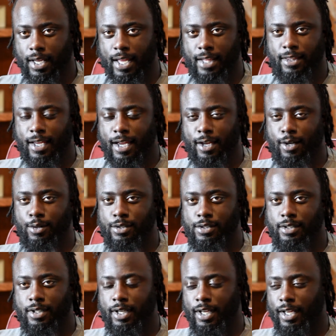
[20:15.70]
at the
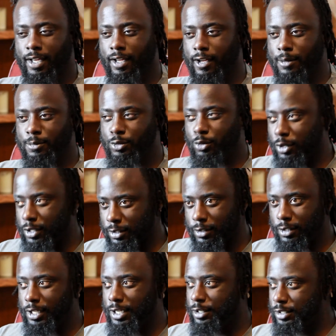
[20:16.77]
house. So it
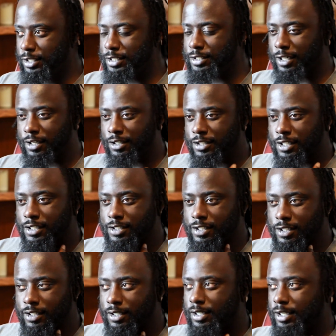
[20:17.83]
literally turned
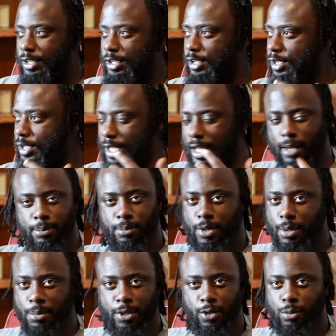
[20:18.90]
into,
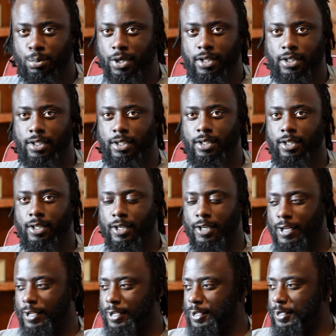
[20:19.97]
I'm the middle brother.
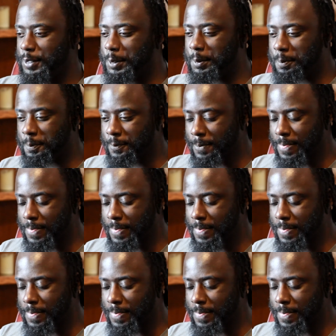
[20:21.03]
We